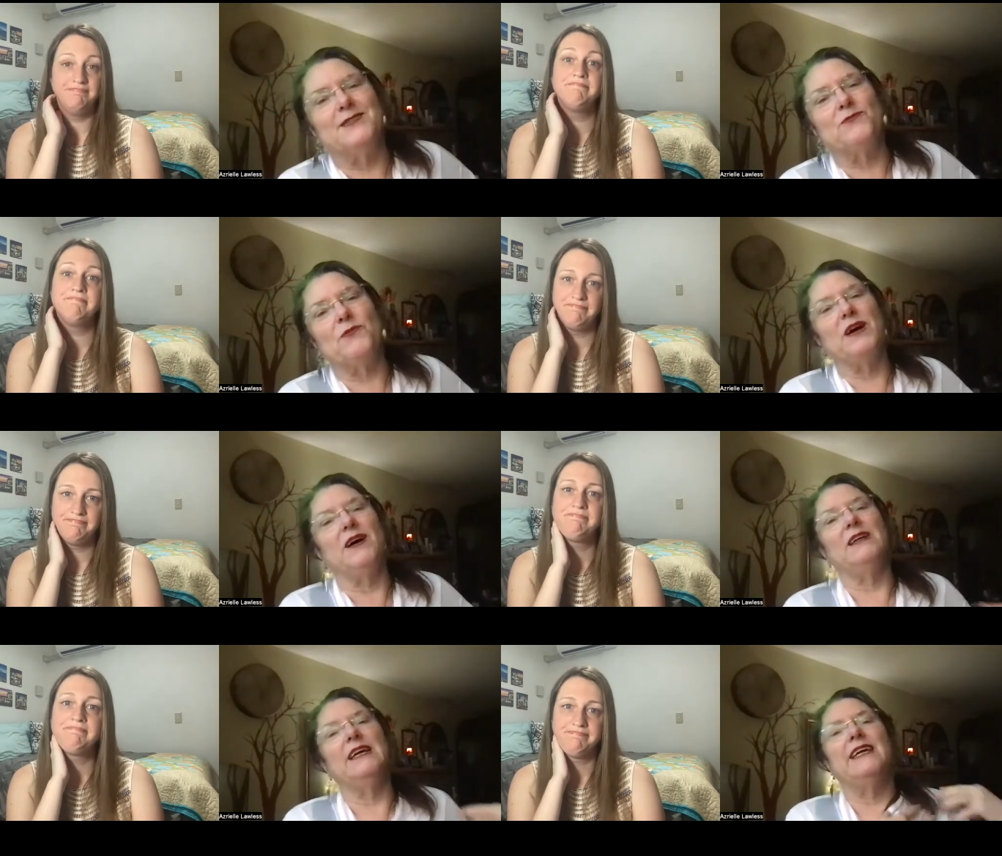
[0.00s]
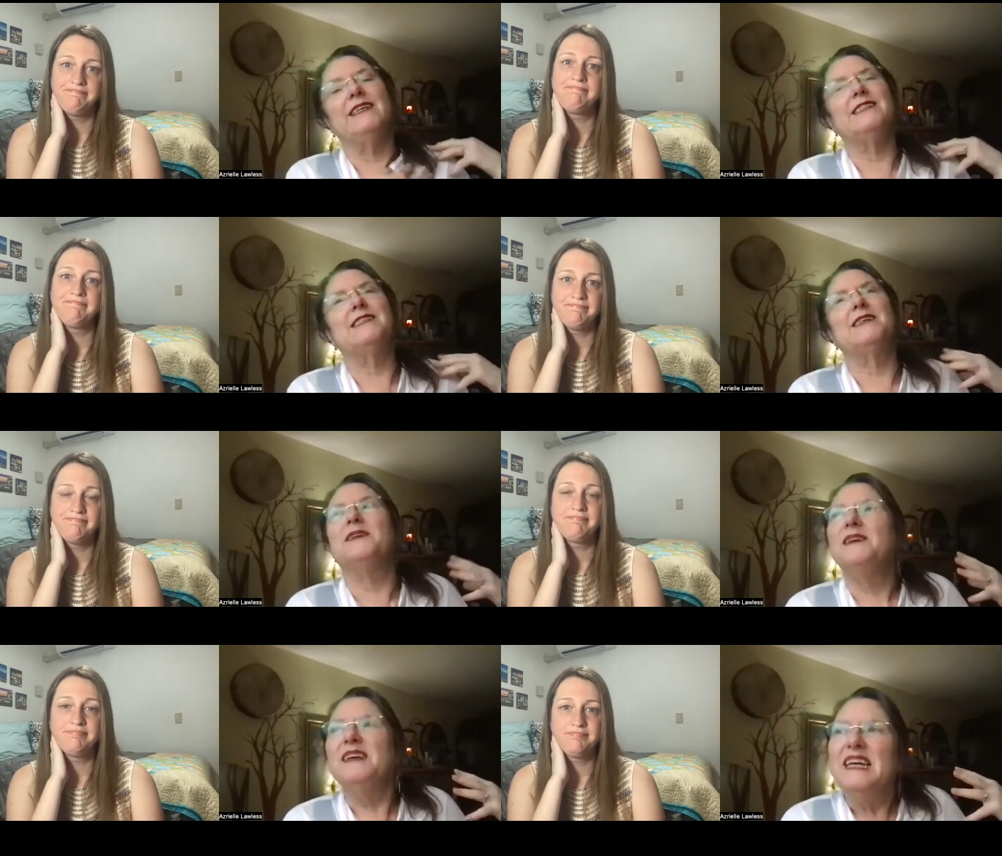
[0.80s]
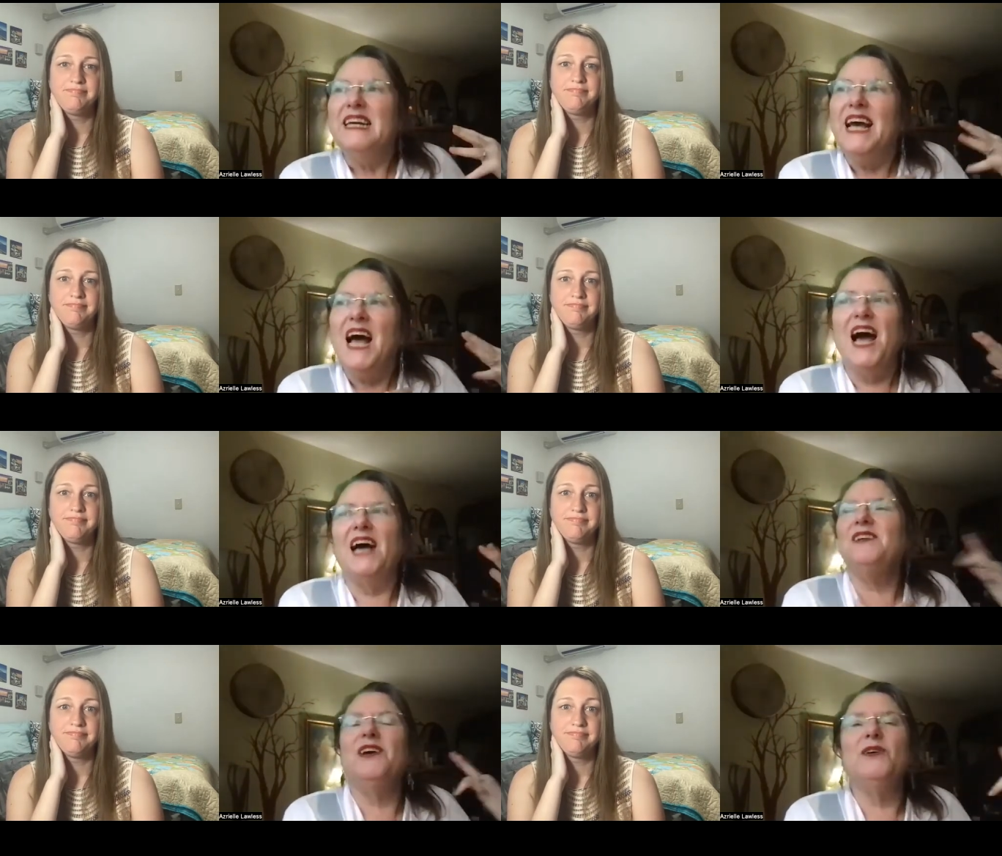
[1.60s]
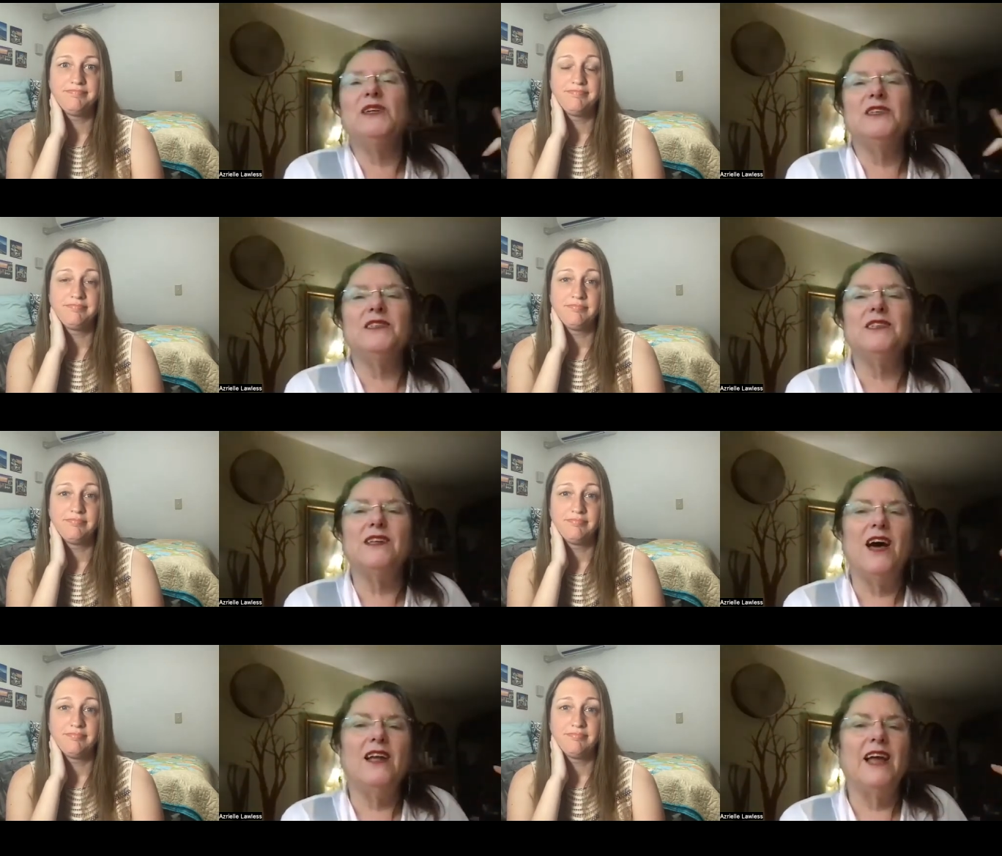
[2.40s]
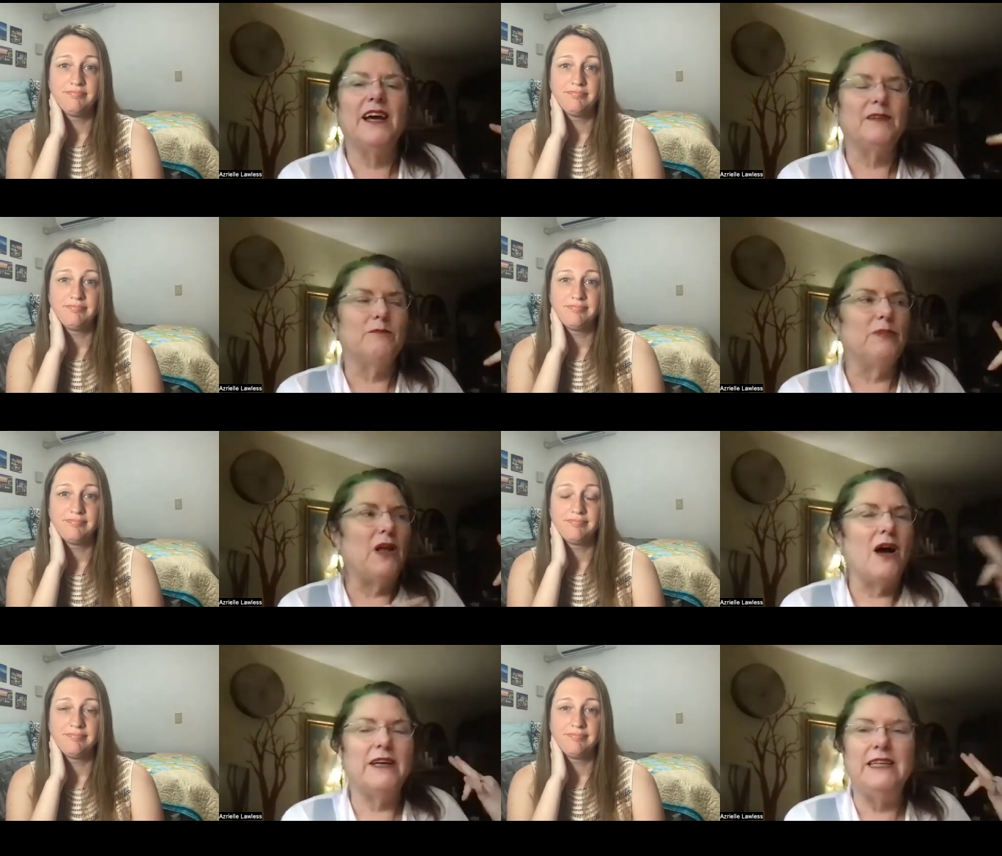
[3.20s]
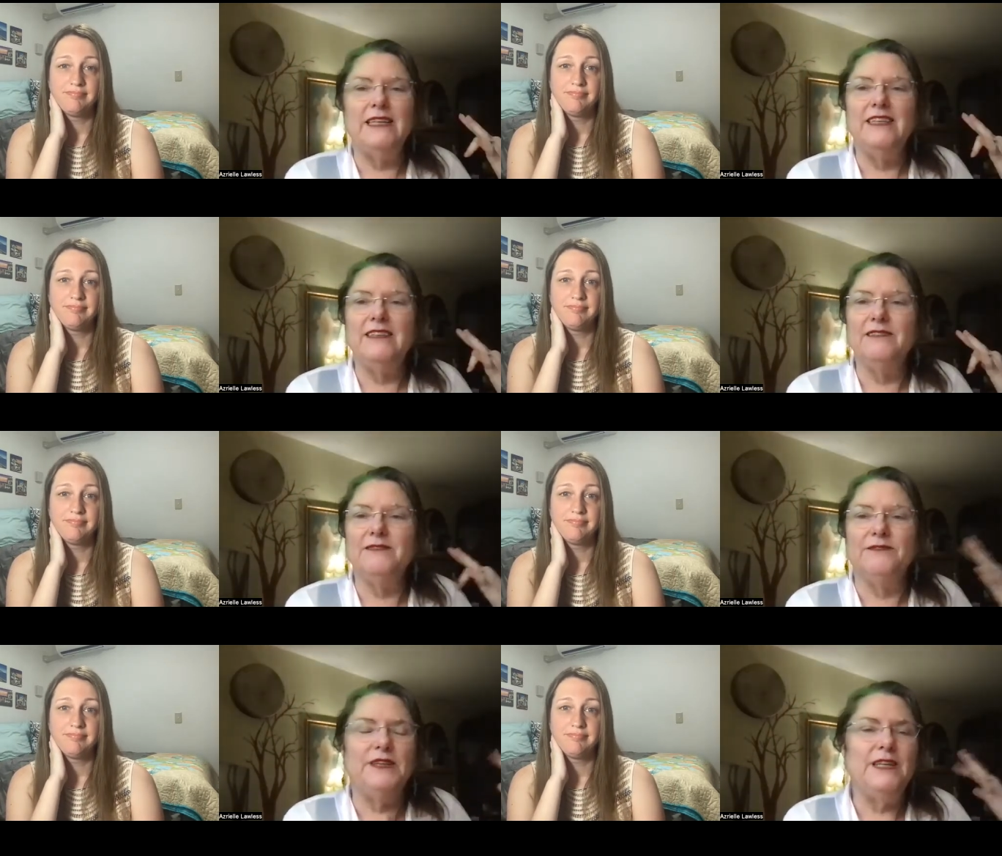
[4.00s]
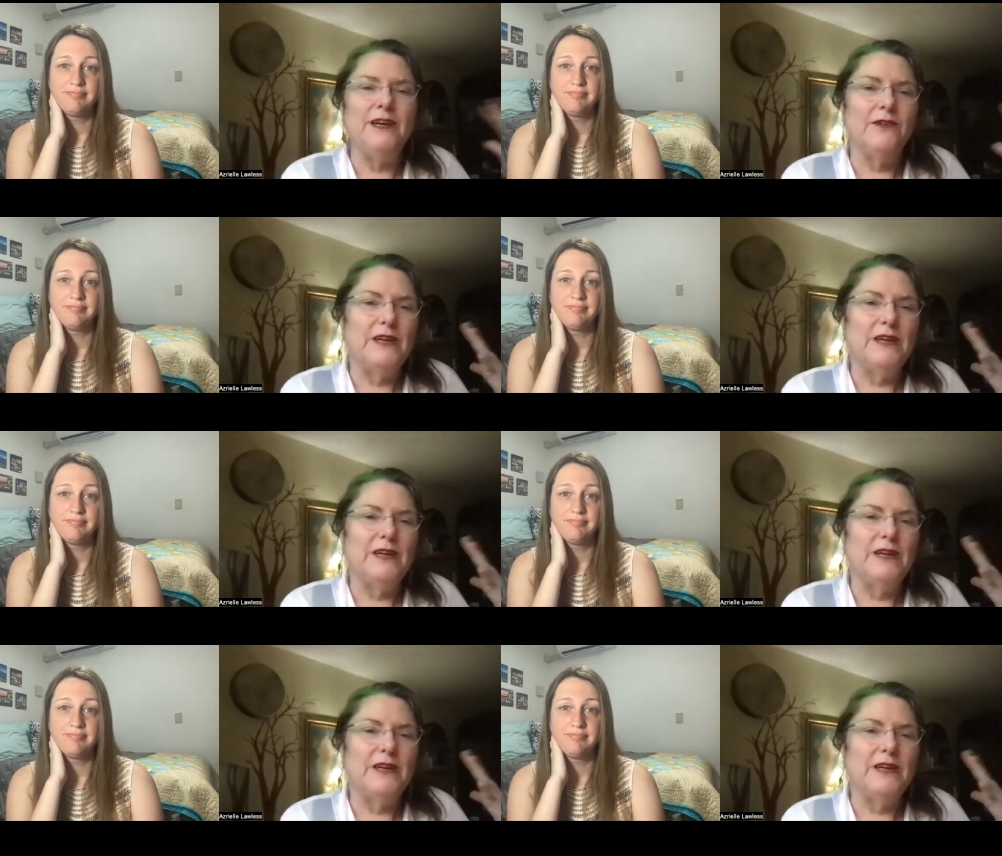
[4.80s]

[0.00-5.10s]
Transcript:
Speaker 1: as well and it's a i don't know it looks a lot like a blocky video